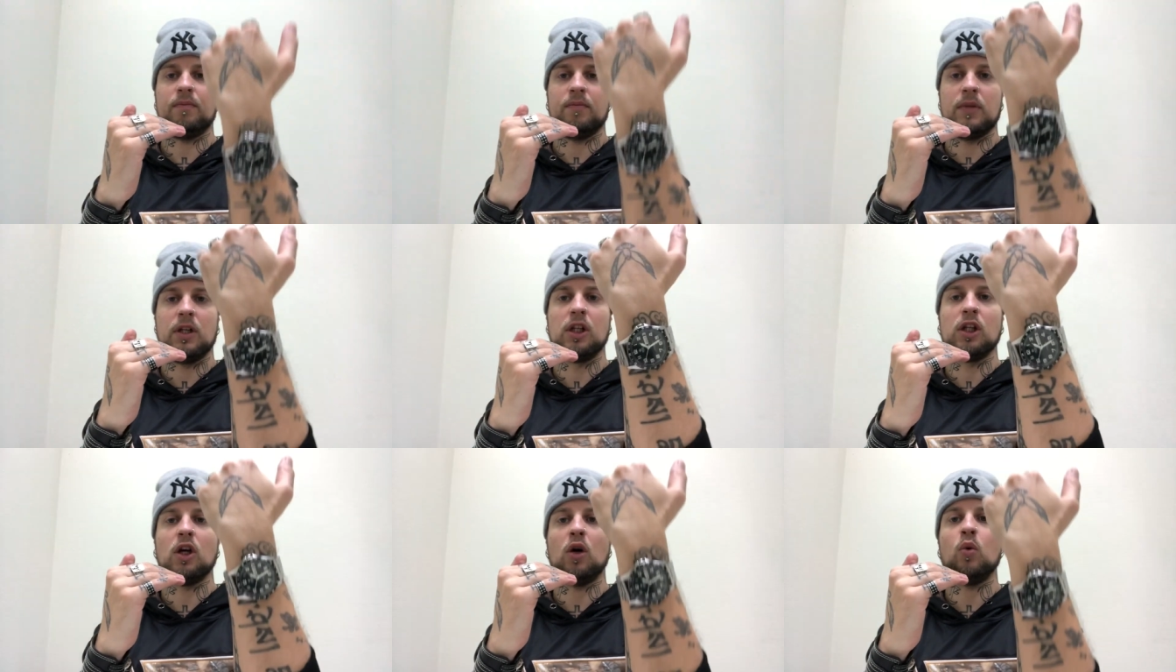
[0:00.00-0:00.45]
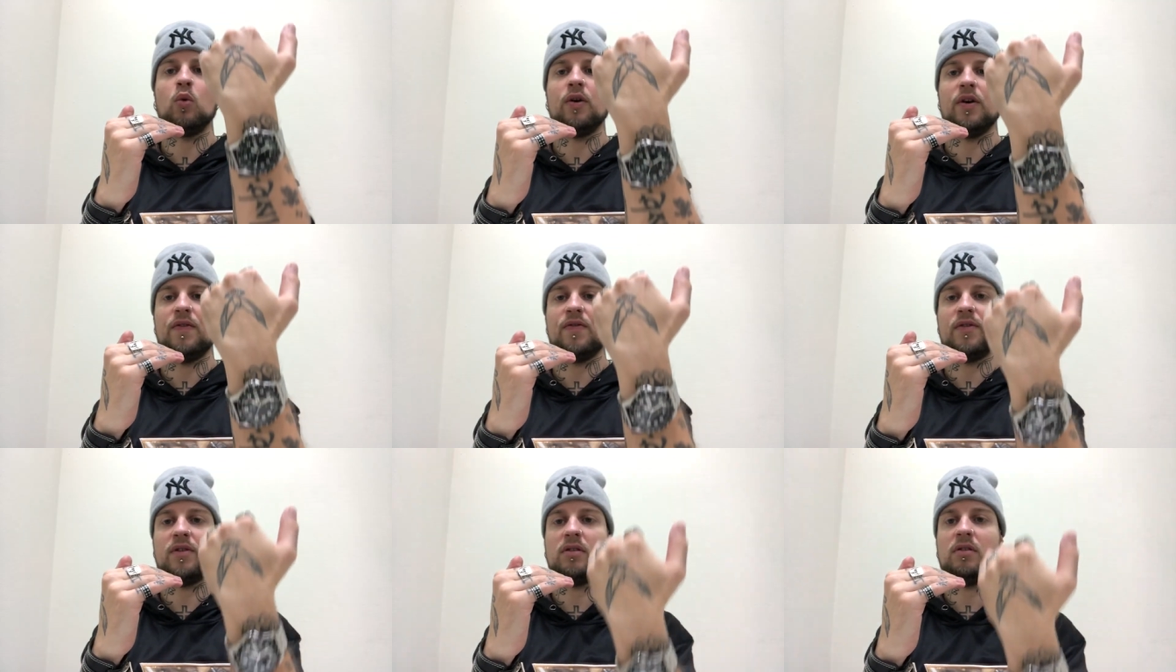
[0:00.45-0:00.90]

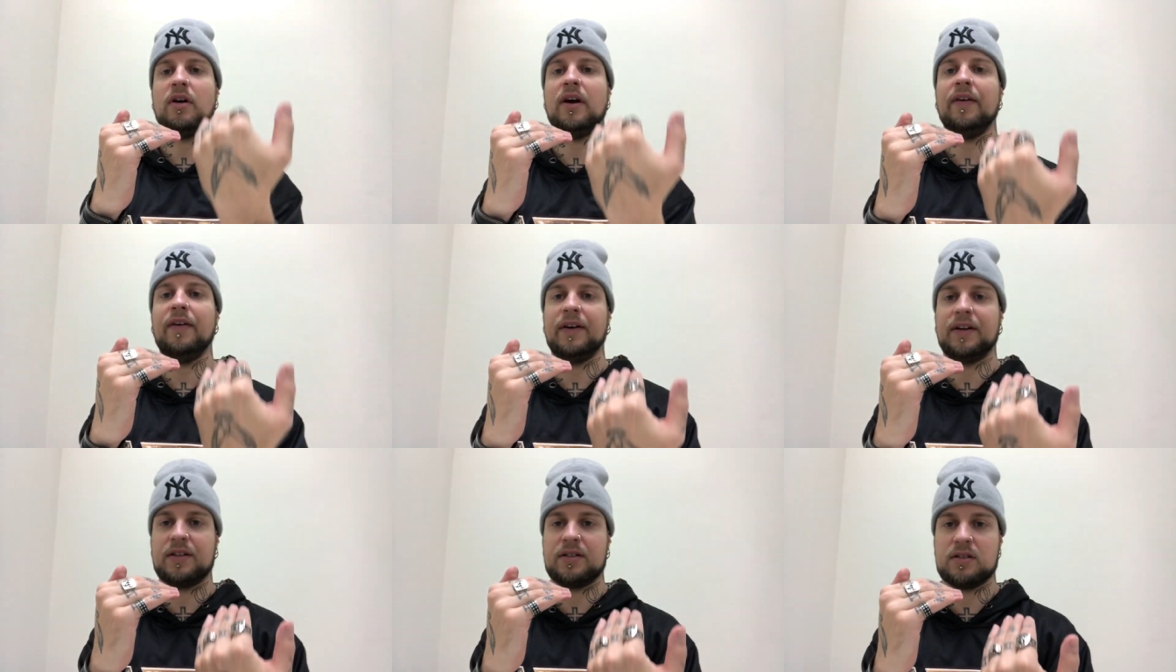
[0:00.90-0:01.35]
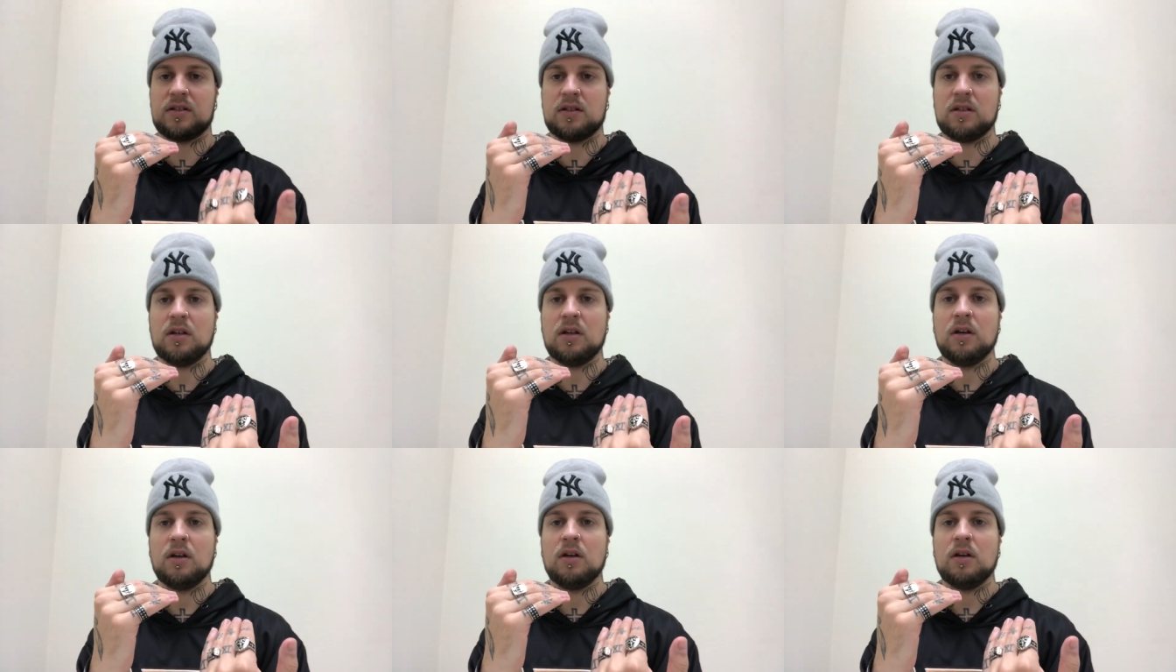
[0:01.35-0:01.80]
lowering the
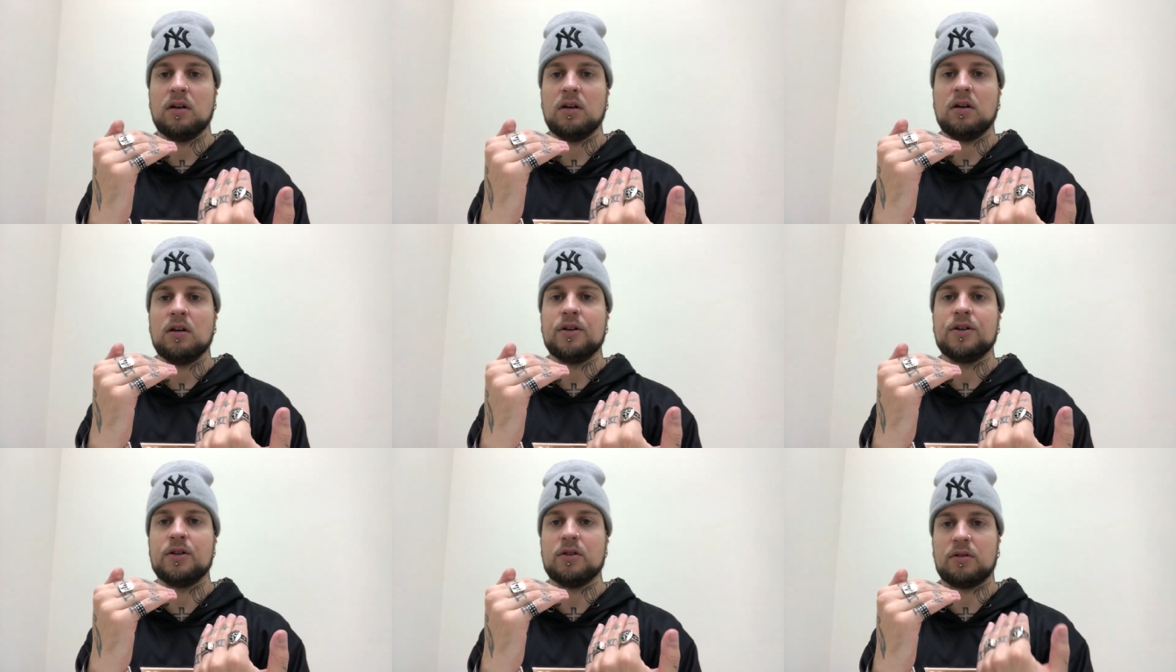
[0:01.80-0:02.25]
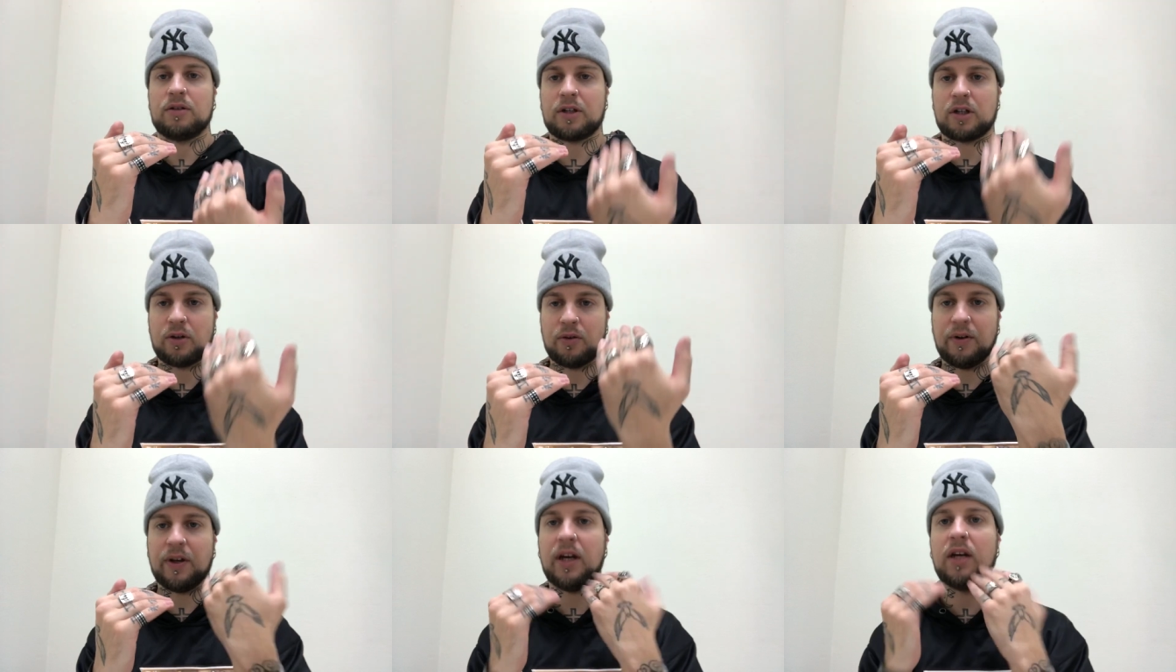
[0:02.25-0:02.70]
larynx you're
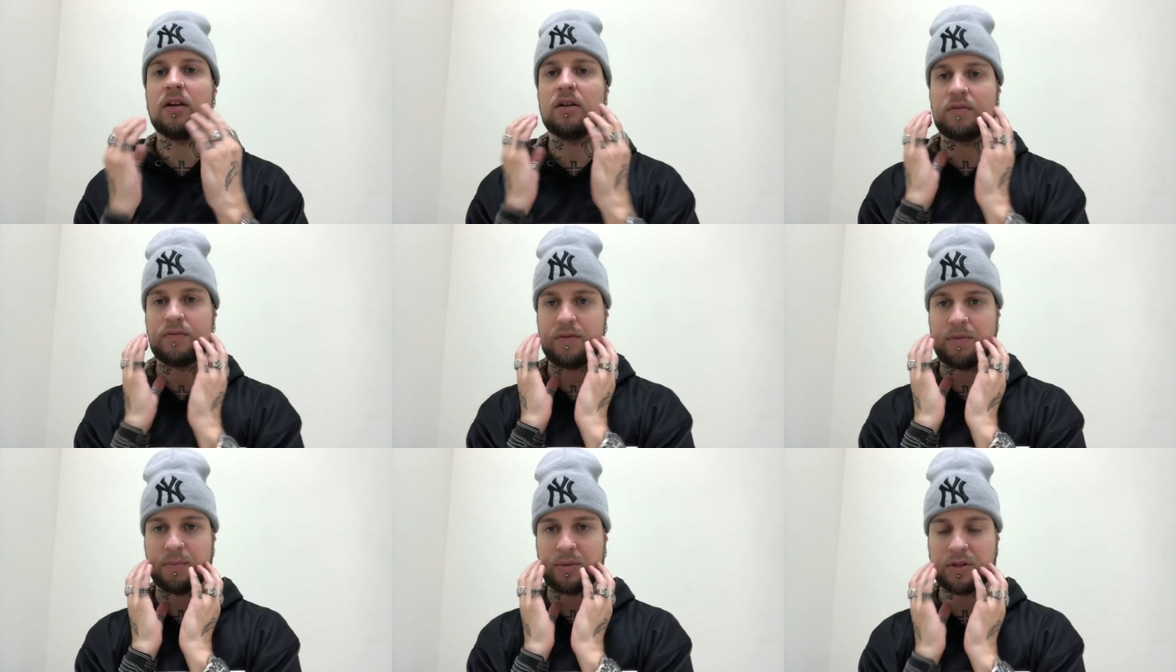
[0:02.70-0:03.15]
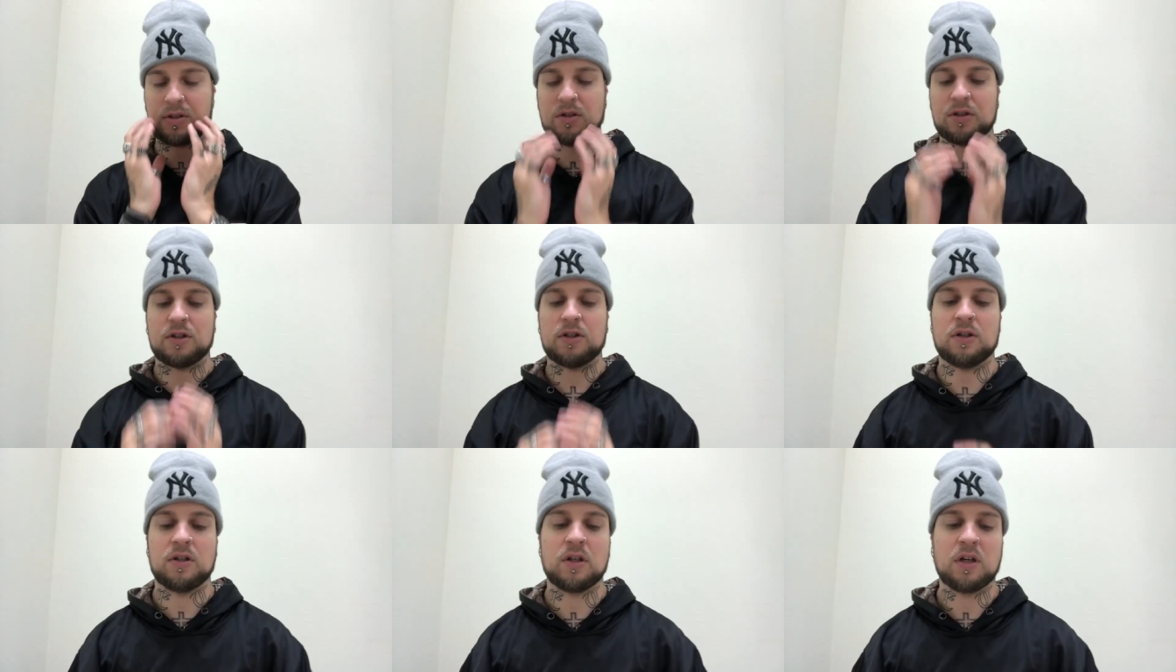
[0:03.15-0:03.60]
creating the
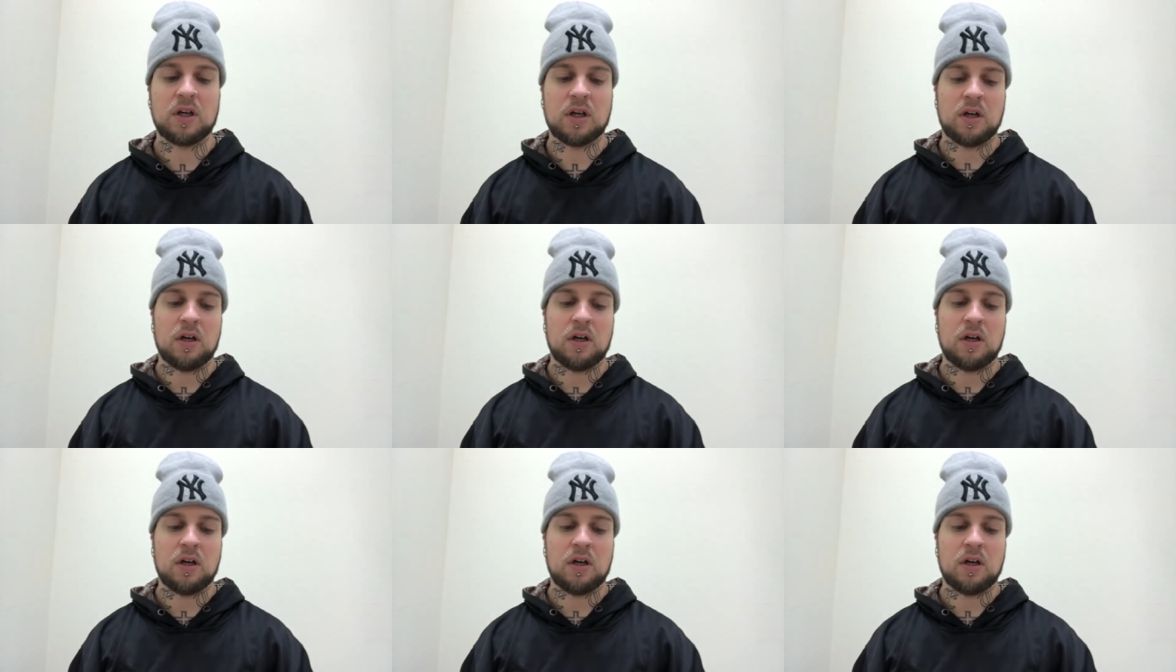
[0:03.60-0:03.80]
position.